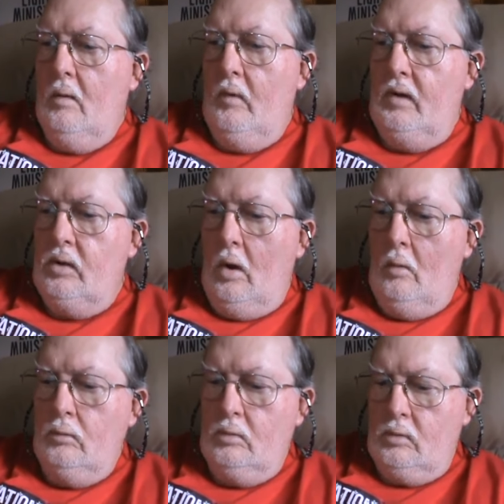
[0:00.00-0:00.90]
We
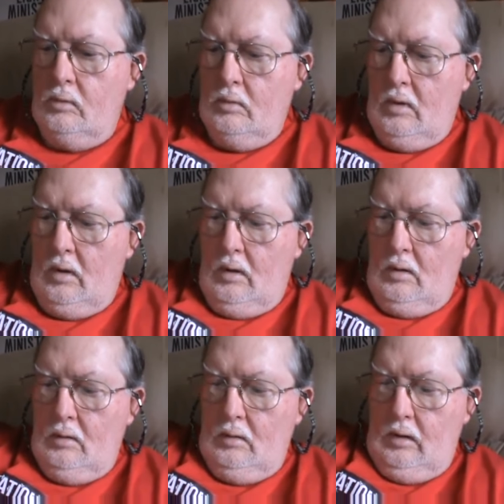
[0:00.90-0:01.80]
don't,
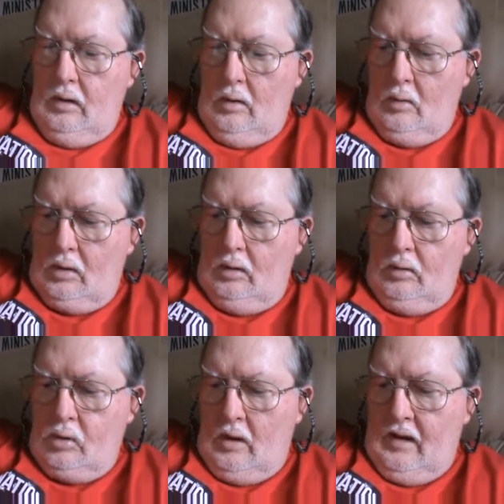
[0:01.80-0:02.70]
you know,
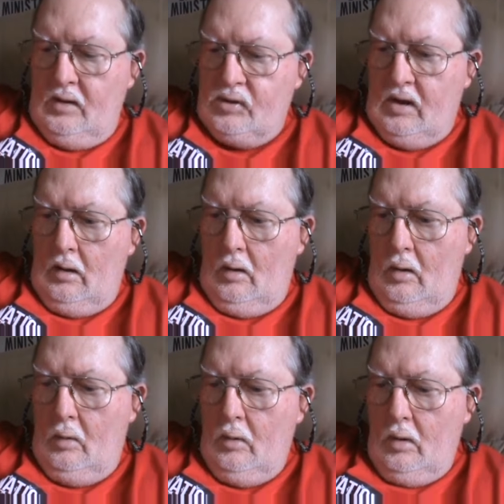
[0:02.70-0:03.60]
try to say,
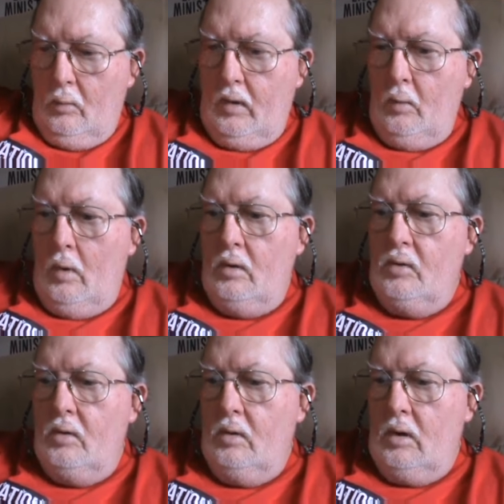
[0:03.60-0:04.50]
oh, we want
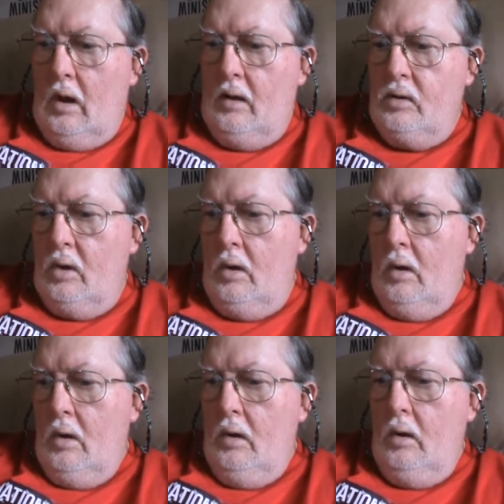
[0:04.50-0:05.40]
God to,
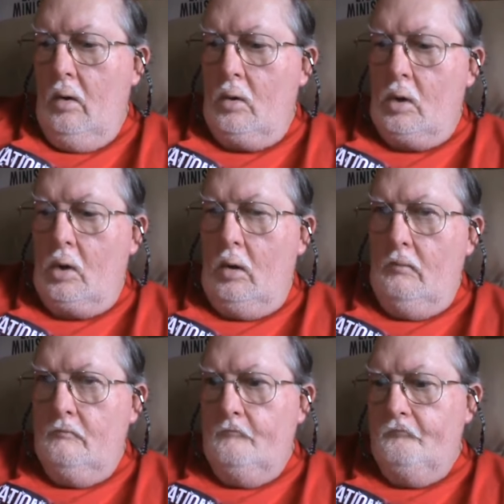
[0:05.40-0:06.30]
you know,
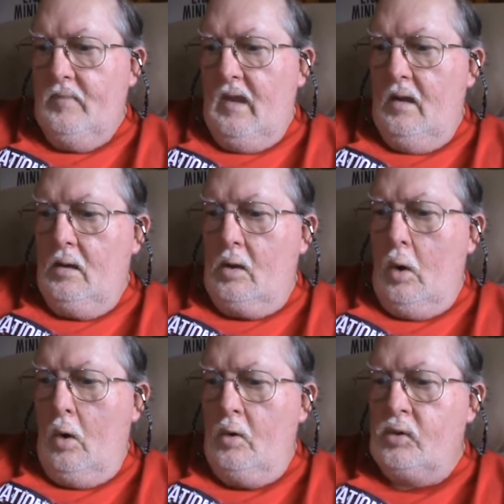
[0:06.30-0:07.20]

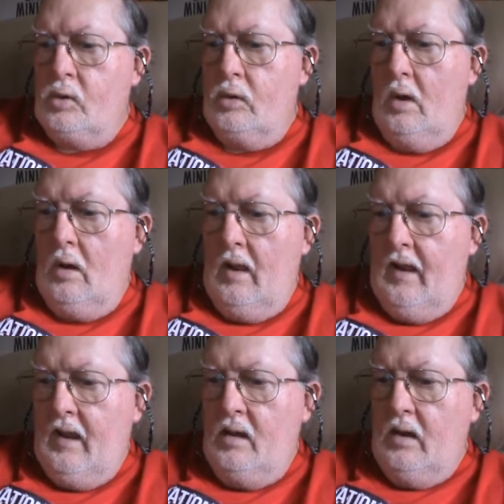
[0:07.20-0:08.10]
curse the
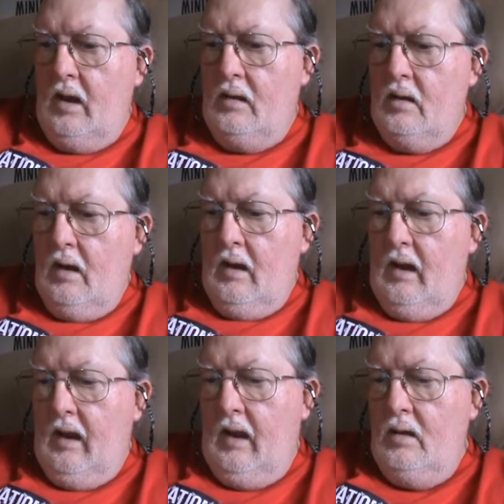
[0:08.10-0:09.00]
land and,
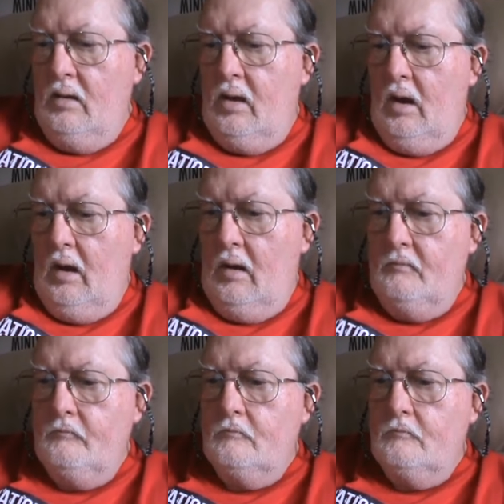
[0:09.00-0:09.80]
and, uh,